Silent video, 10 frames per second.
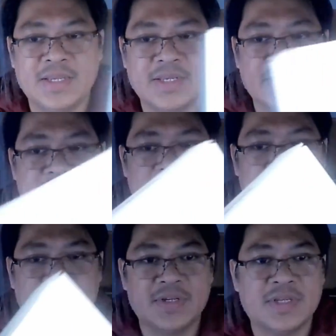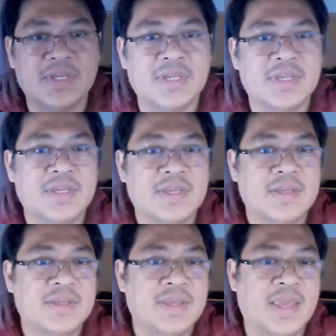is different.
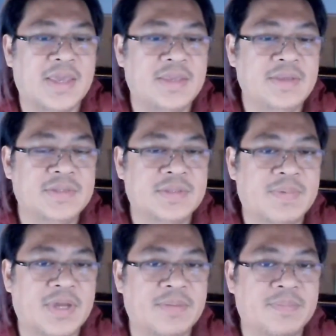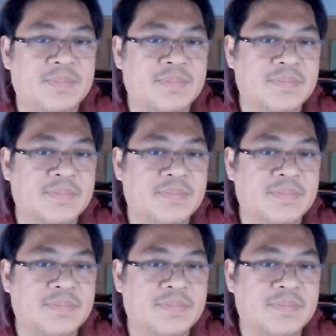Yeah, use the bottom.